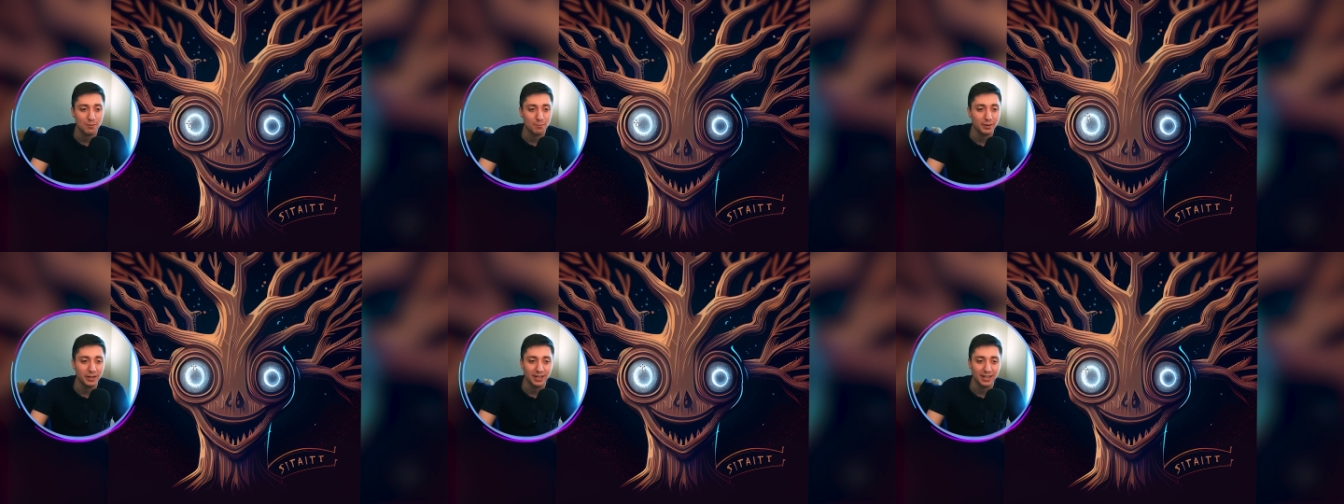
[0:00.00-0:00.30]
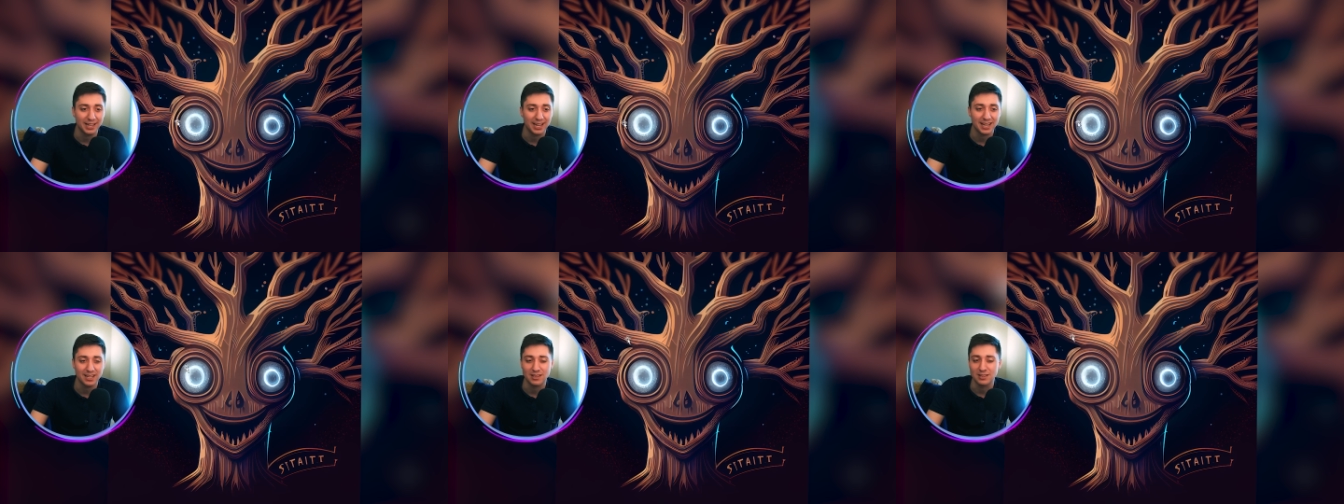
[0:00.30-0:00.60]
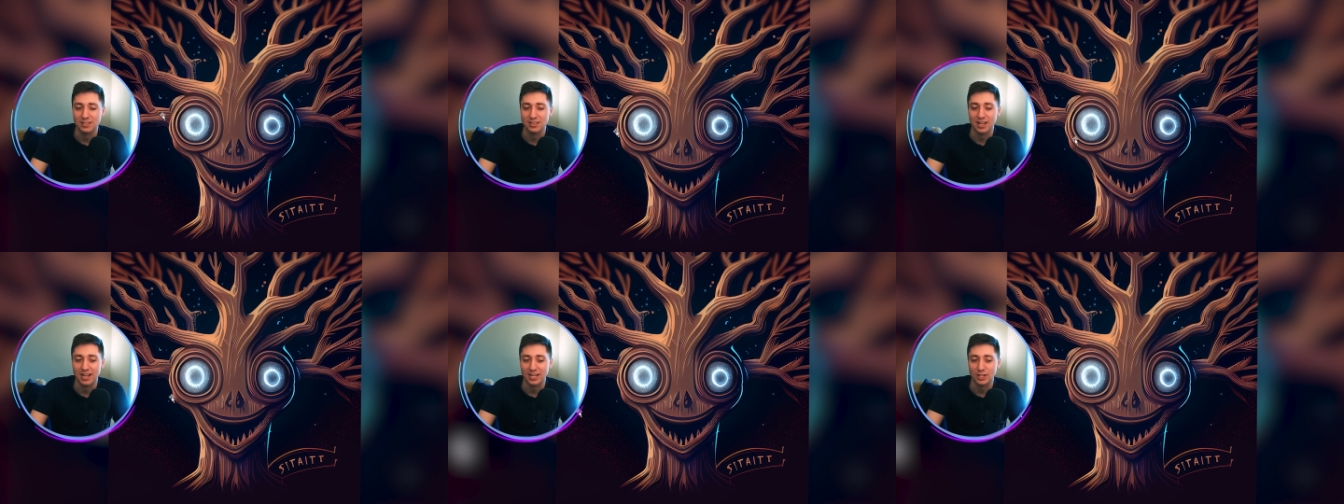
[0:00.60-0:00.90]
but again,
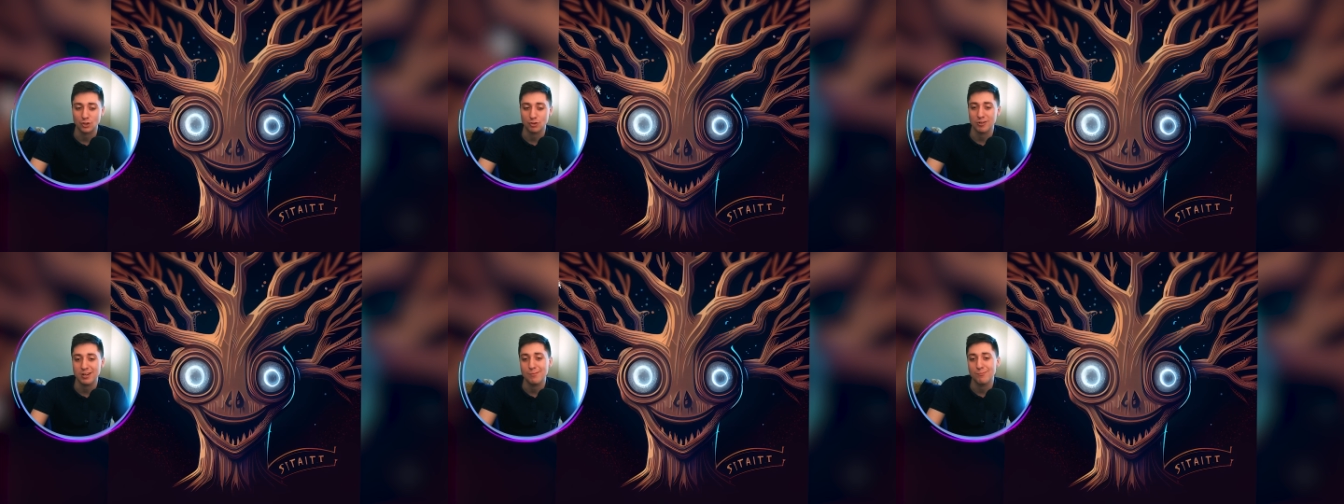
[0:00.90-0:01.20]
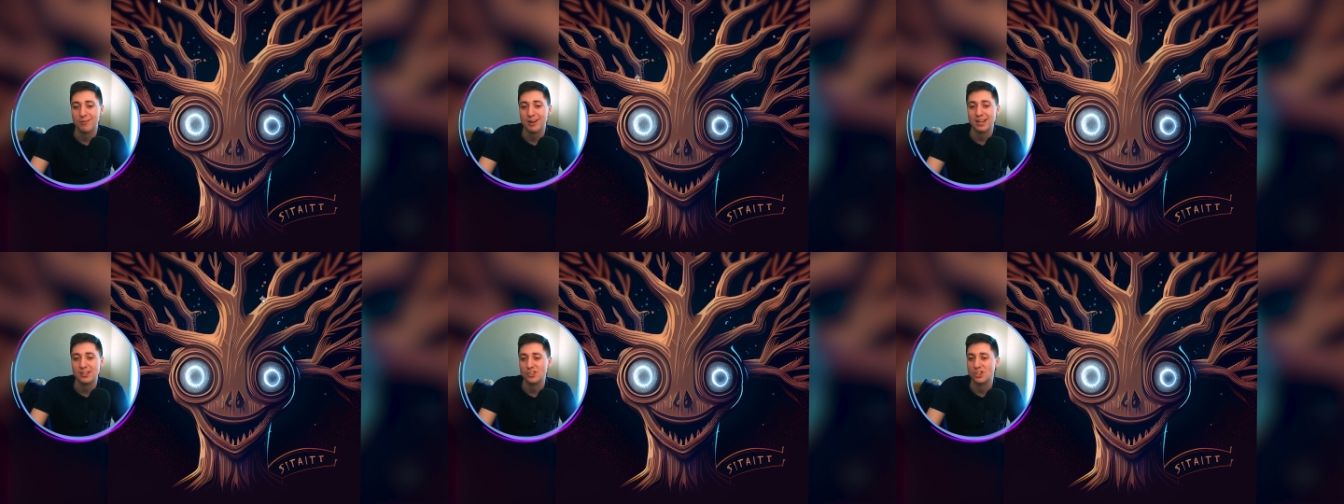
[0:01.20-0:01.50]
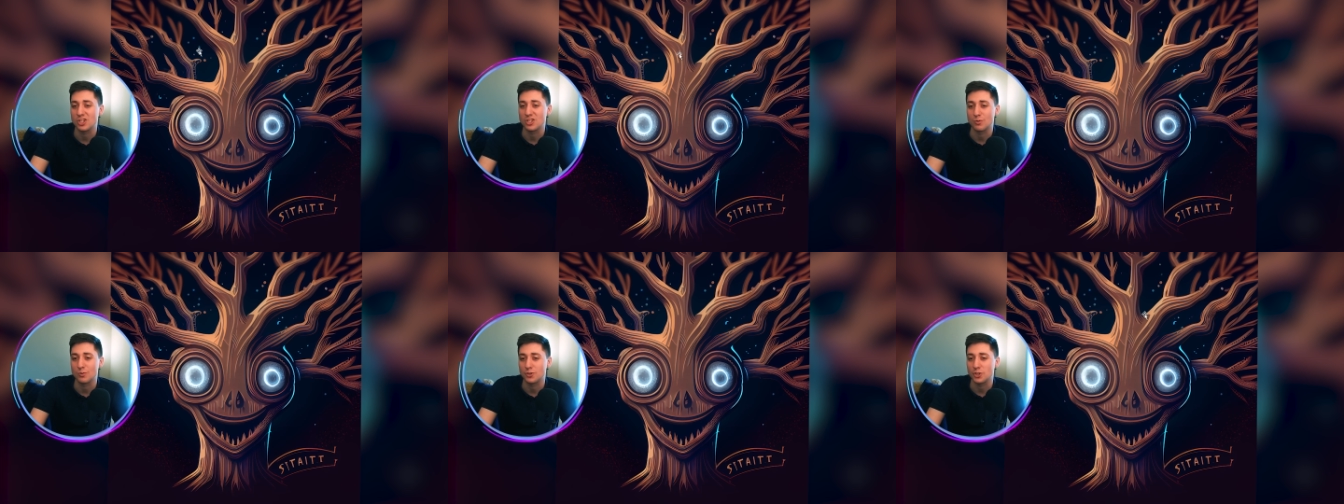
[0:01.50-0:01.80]
the like tree
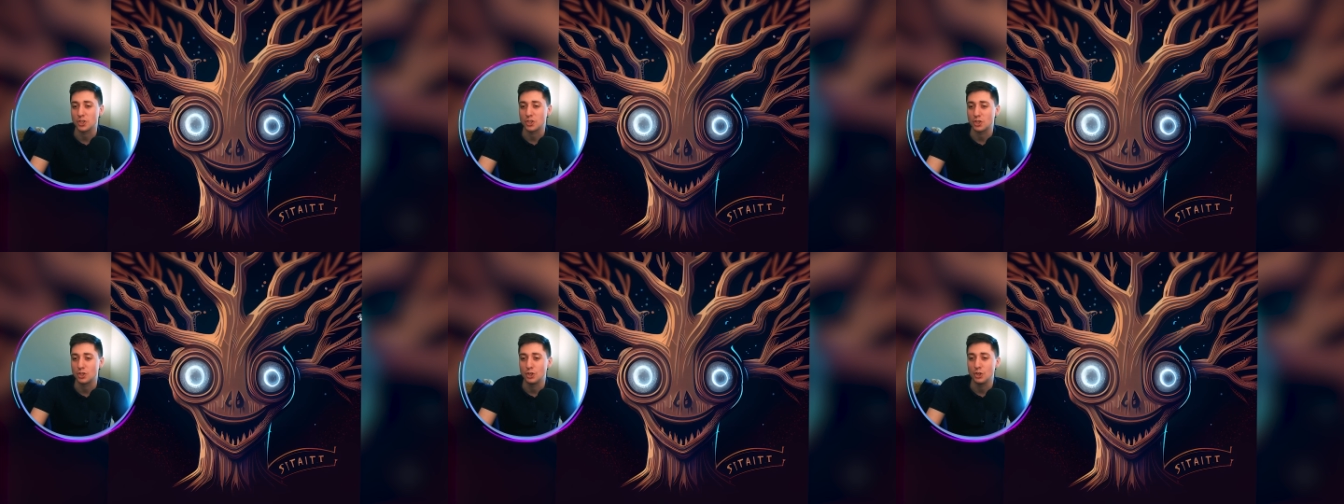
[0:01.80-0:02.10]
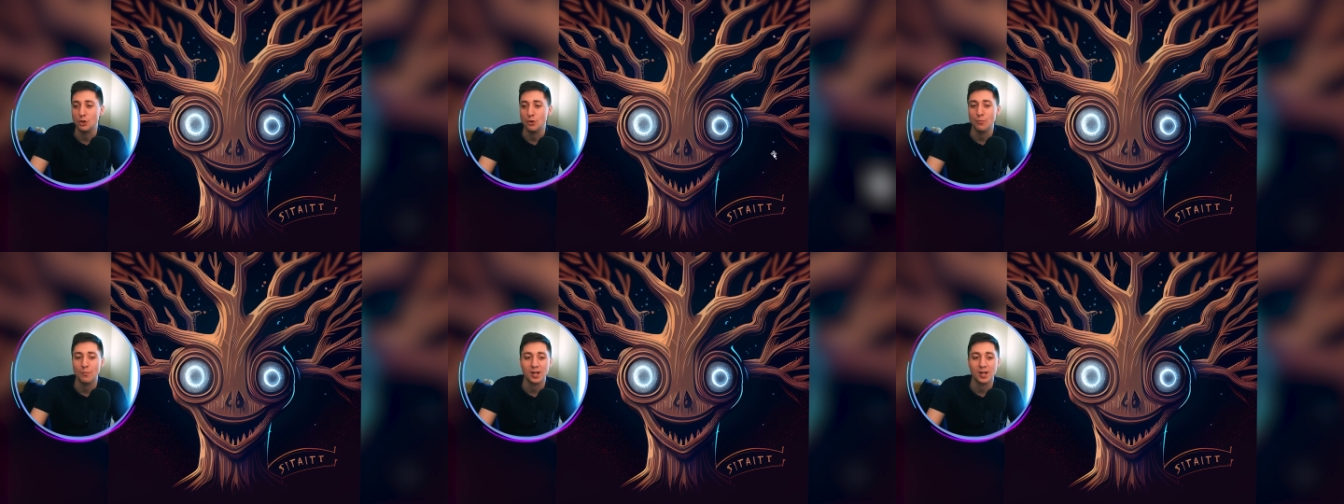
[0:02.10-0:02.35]
branches were just too